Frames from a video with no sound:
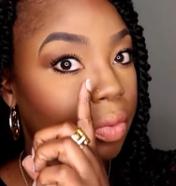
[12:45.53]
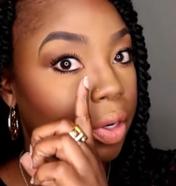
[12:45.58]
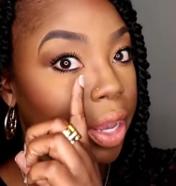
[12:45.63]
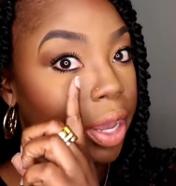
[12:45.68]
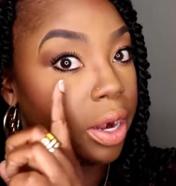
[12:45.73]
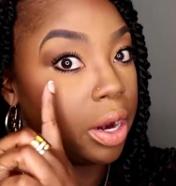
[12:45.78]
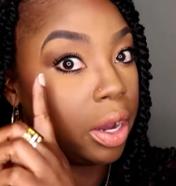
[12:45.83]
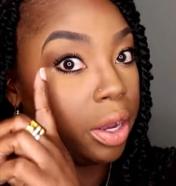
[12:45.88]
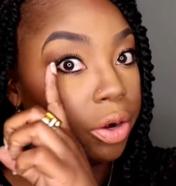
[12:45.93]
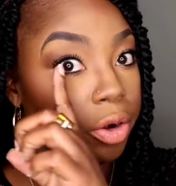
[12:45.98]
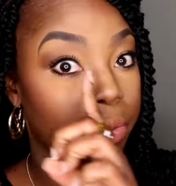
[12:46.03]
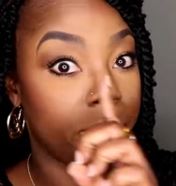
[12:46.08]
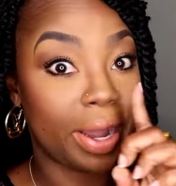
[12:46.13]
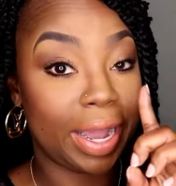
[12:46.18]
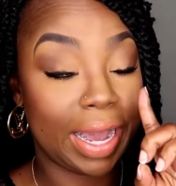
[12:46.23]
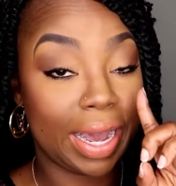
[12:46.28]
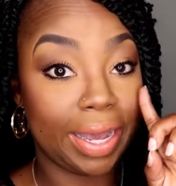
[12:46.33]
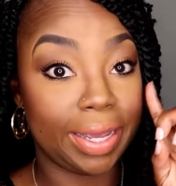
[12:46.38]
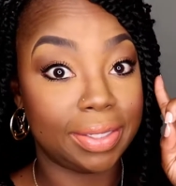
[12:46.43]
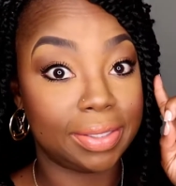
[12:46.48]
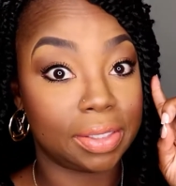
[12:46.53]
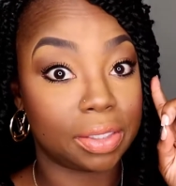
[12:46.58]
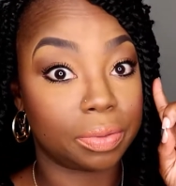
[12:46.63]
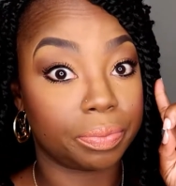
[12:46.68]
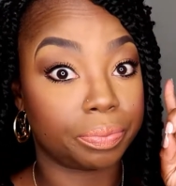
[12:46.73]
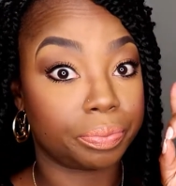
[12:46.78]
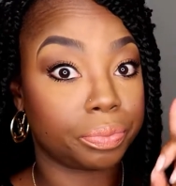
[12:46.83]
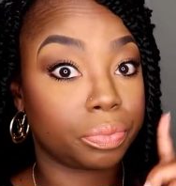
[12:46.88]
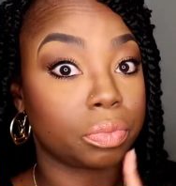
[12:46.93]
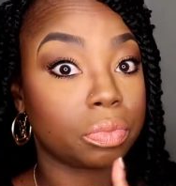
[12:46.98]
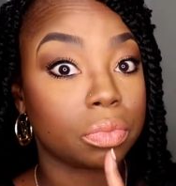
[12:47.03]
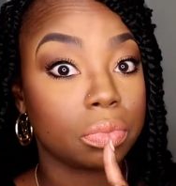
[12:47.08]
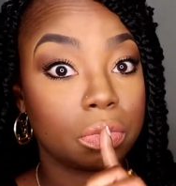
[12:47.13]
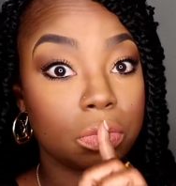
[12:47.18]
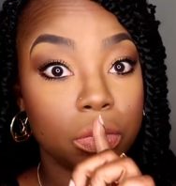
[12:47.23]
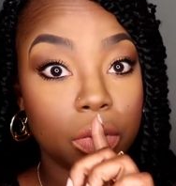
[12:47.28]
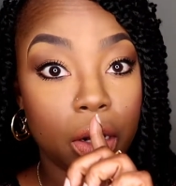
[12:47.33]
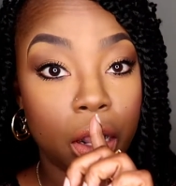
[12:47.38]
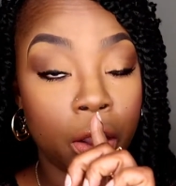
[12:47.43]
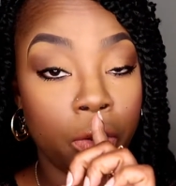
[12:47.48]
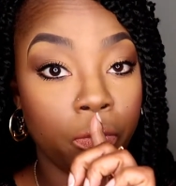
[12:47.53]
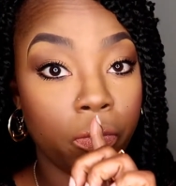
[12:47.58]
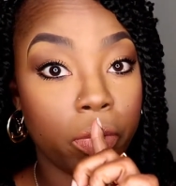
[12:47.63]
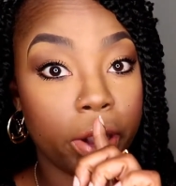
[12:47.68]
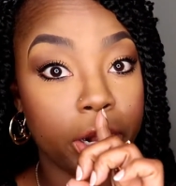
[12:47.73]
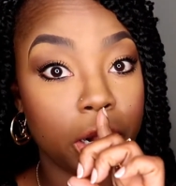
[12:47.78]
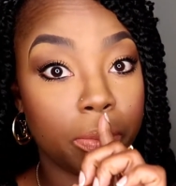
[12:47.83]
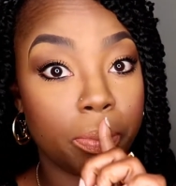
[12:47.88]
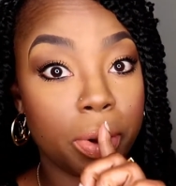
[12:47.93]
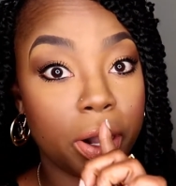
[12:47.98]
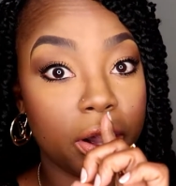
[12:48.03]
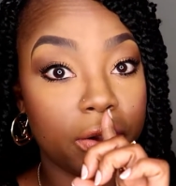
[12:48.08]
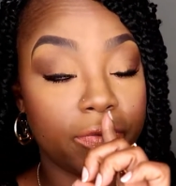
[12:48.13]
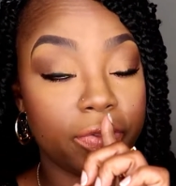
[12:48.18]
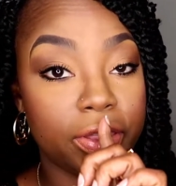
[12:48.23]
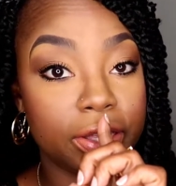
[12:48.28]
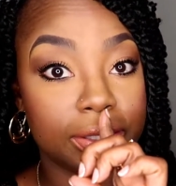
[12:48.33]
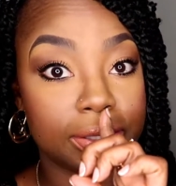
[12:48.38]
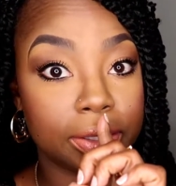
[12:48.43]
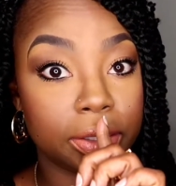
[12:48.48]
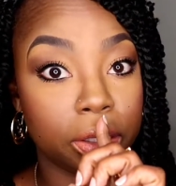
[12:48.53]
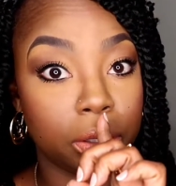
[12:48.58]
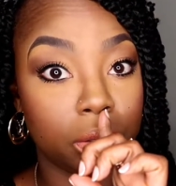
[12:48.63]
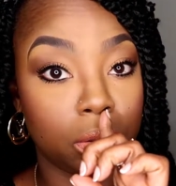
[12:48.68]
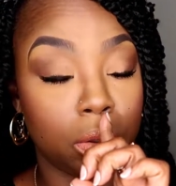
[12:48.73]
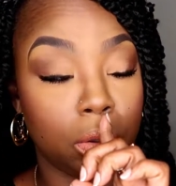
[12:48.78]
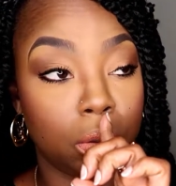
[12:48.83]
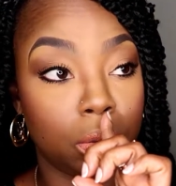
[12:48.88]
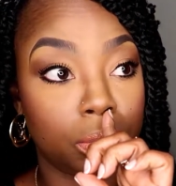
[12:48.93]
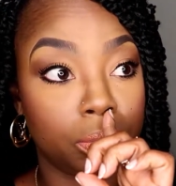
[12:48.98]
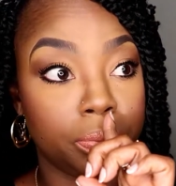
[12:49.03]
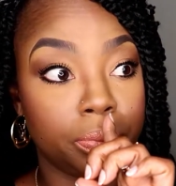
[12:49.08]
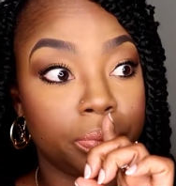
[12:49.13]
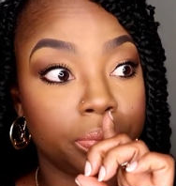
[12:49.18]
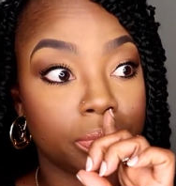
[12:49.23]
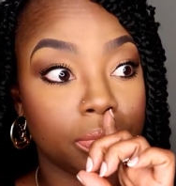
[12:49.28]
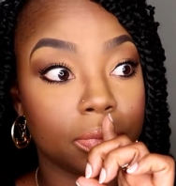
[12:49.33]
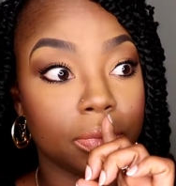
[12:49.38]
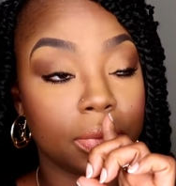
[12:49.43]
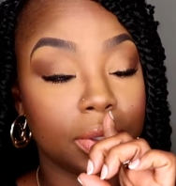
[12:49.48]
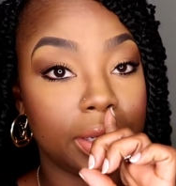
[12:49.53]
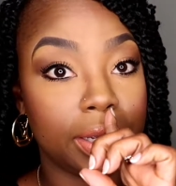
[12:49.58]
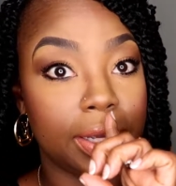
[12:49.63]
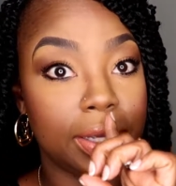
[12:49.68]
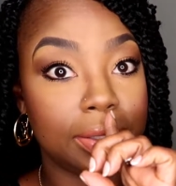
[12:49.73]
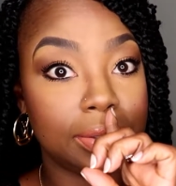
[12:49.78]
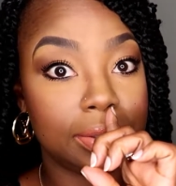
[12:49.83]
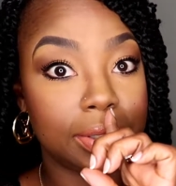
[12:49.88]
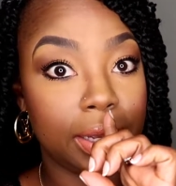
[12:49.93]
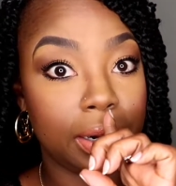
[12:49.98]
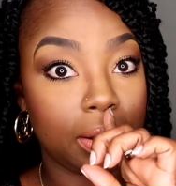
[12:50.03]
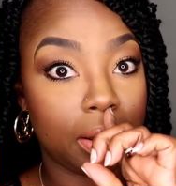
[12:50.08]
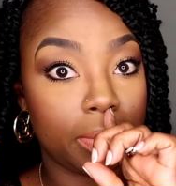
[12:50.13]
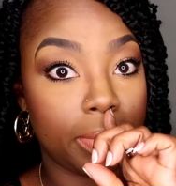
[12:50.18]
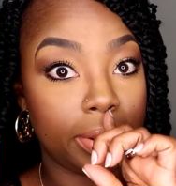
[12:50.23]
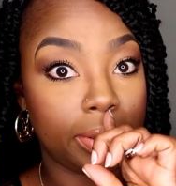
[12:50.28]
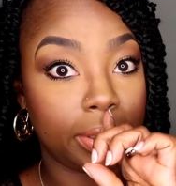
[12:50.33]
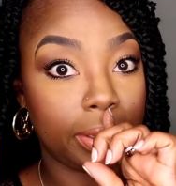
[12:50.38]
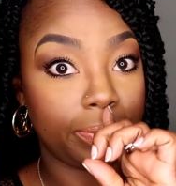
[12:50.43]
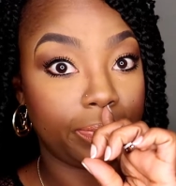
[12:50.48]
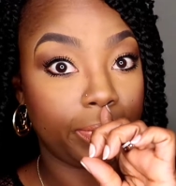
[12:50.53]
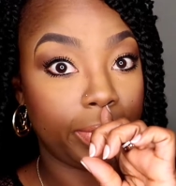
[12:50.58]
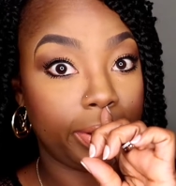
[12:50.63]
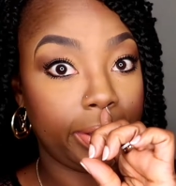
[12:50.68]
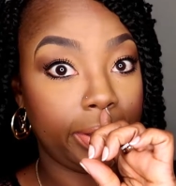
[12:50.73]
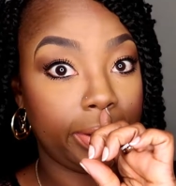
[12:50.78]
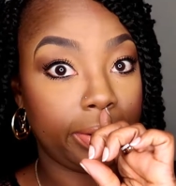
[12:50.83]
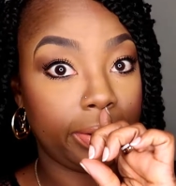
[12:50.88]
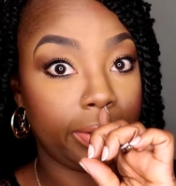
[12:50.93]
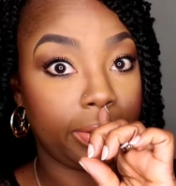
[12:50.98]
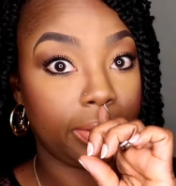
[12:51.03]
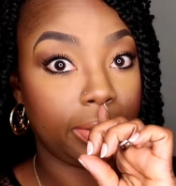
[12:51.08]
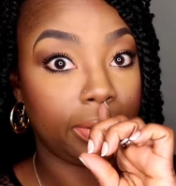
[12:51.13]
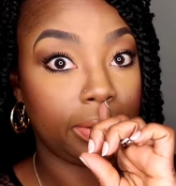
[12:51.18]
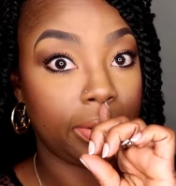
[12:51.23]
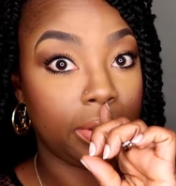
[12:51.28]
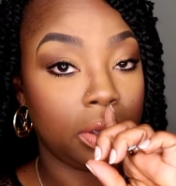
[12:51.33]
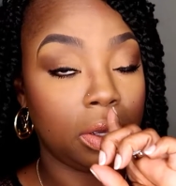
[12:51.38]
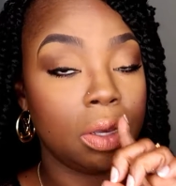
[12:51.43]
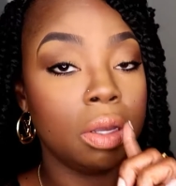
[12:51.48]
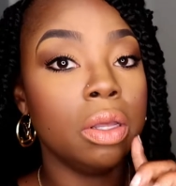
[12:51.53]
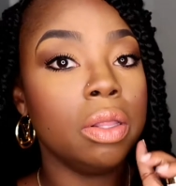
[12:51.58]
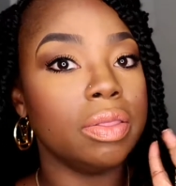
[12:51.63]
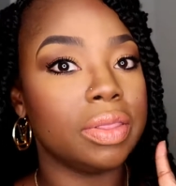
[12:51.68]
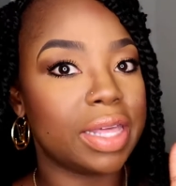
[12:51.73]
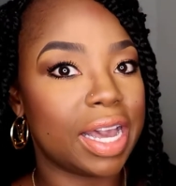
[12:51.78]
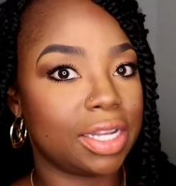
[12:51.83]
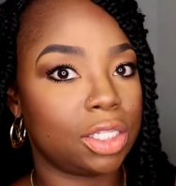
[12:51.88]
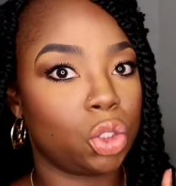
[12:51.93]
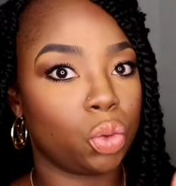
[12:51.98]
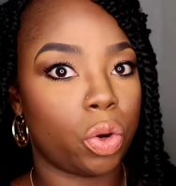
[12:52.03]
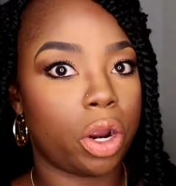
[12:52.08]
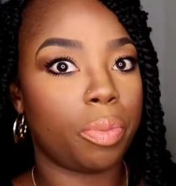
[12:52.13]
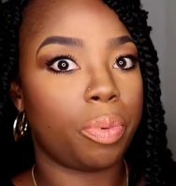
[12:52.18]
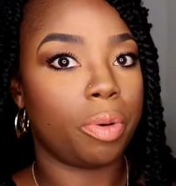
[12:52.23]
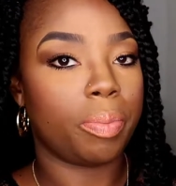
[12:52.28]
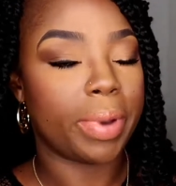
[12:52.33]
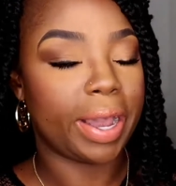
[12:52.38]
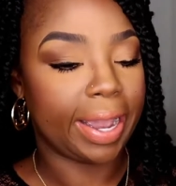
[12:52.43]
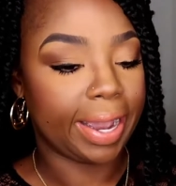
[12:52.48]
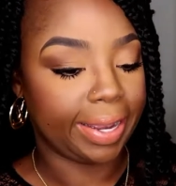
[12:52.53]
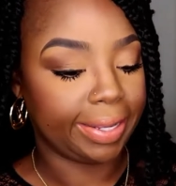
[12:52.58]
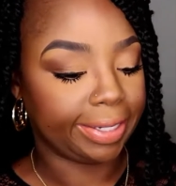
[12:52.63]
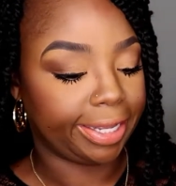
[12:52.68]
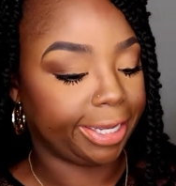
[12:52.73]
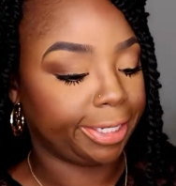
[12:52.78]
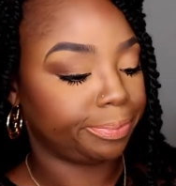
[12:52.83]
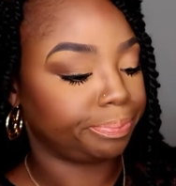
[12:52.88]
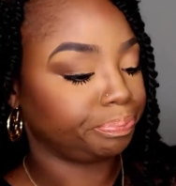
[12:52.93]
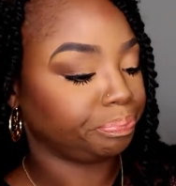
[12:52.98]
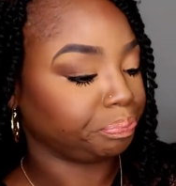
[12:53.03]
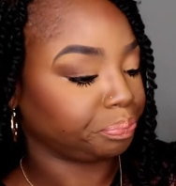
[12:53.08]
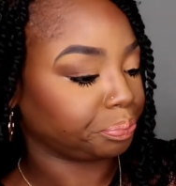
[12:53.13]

and under my eyes. Right above this little indent on my lip right here, that's where I put my highlight.